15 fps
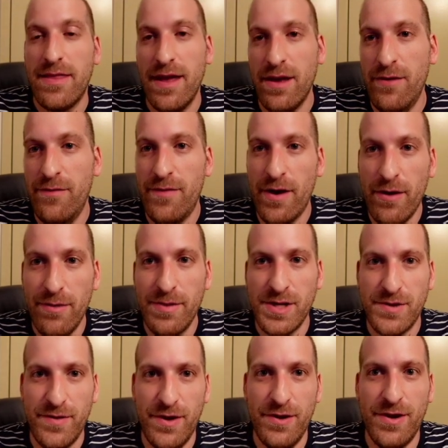Thank you very
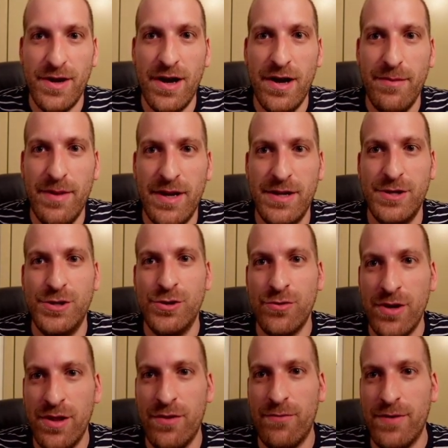much for your time and
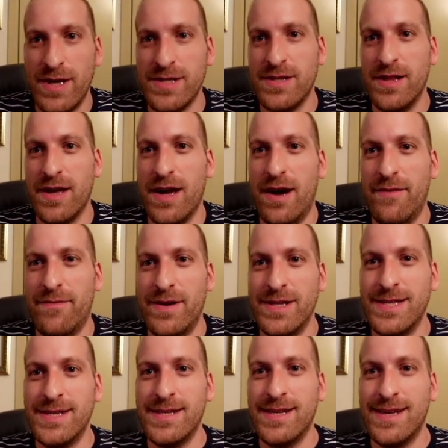enjoy the rest of the
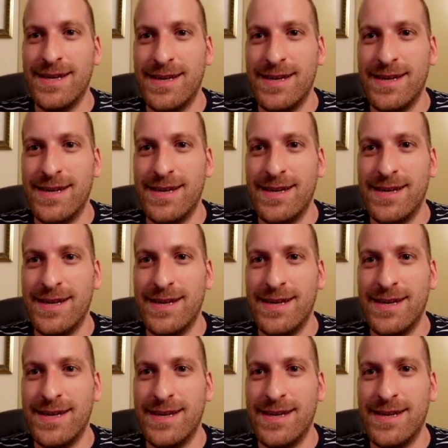conference.